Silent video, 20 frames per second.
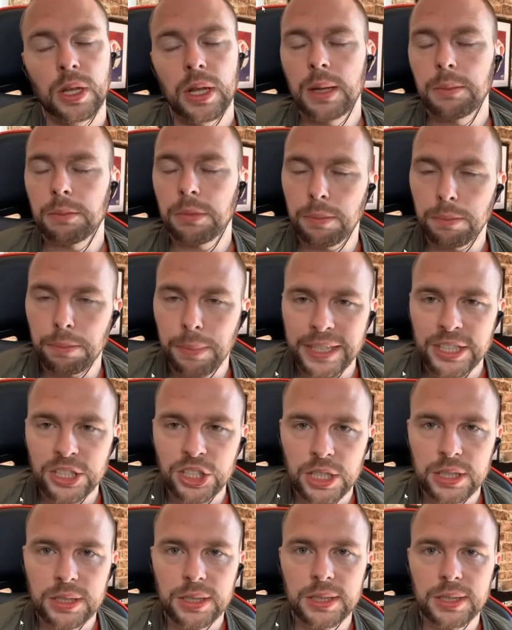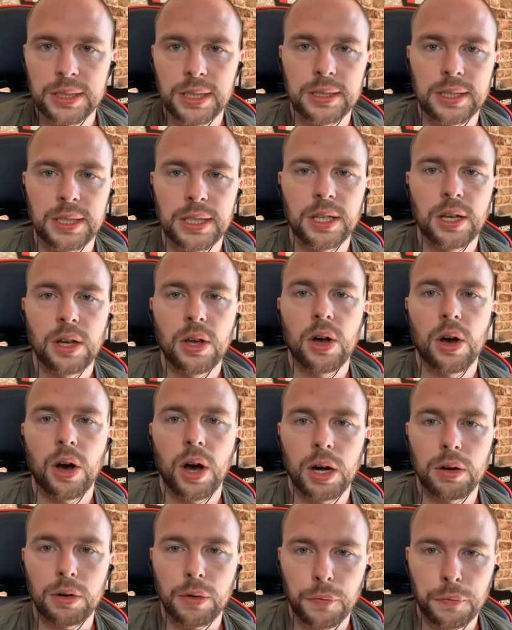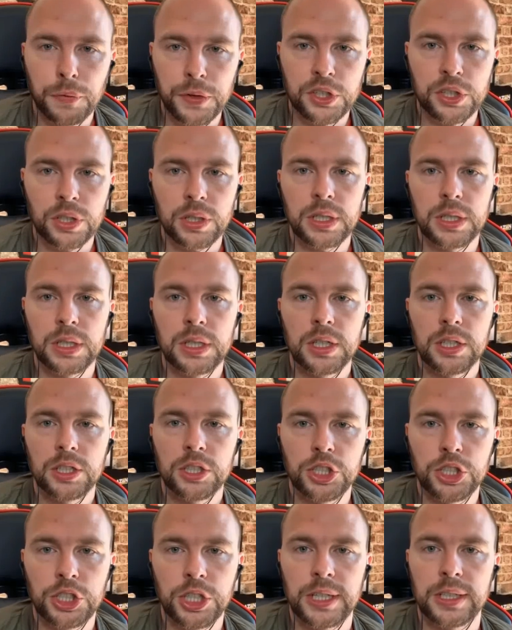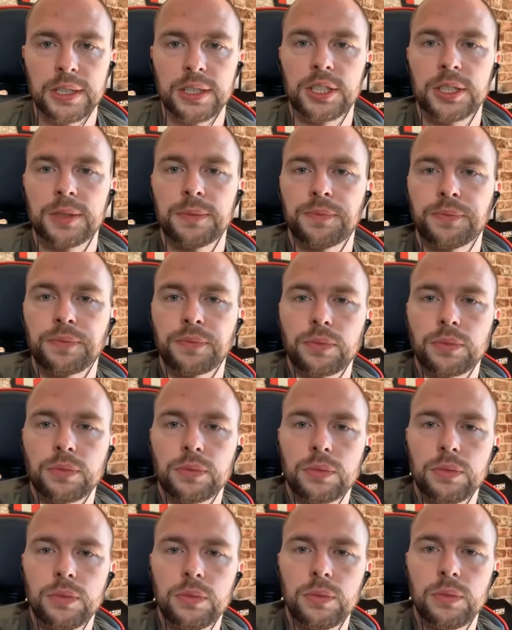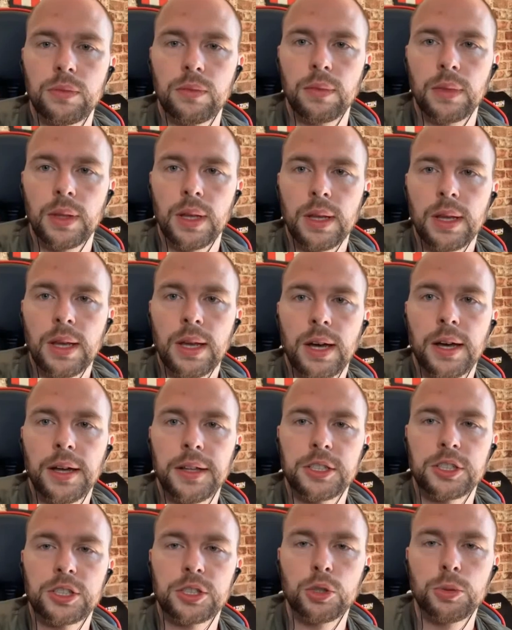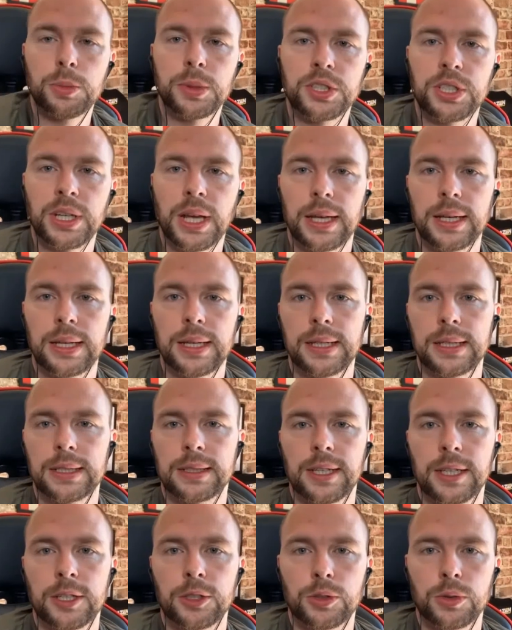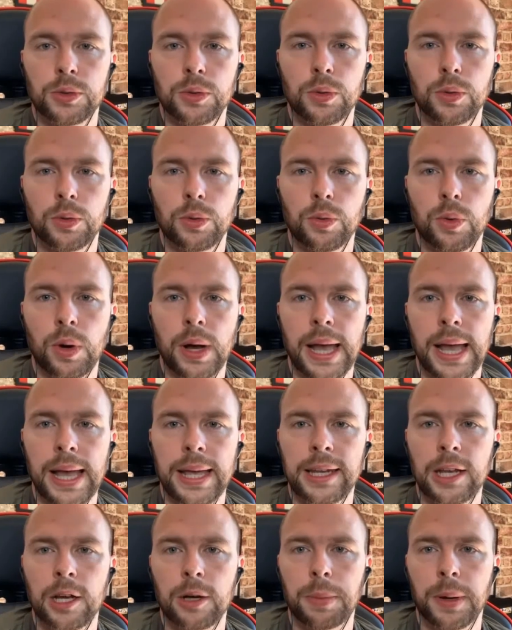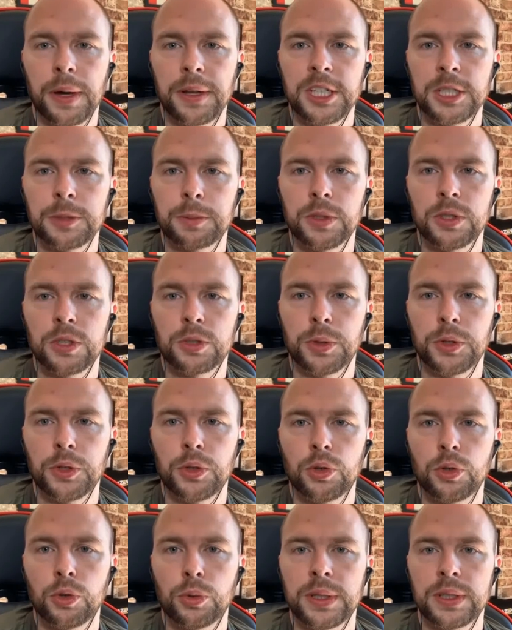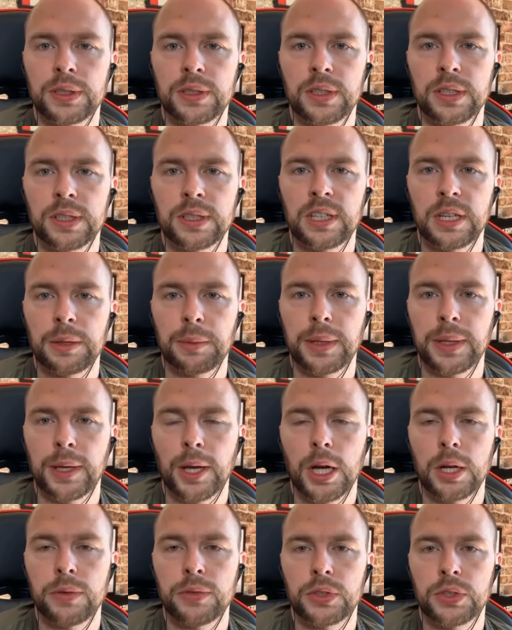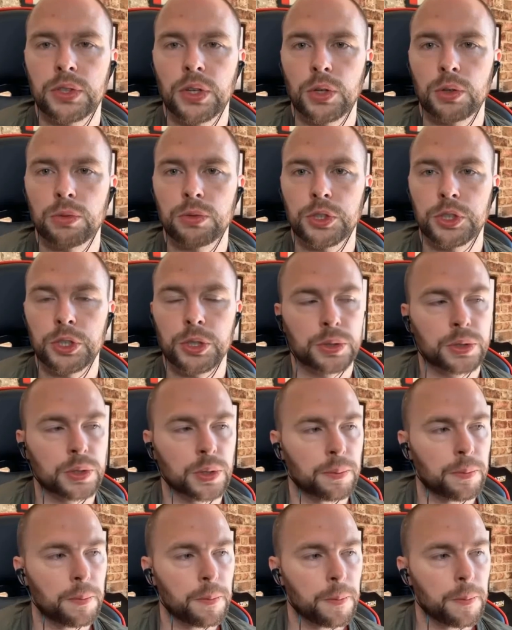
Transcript: Manchester City are officially cheats. Super chat here says, why hand out punishments when you're always going to seemingly overturn or reduce them?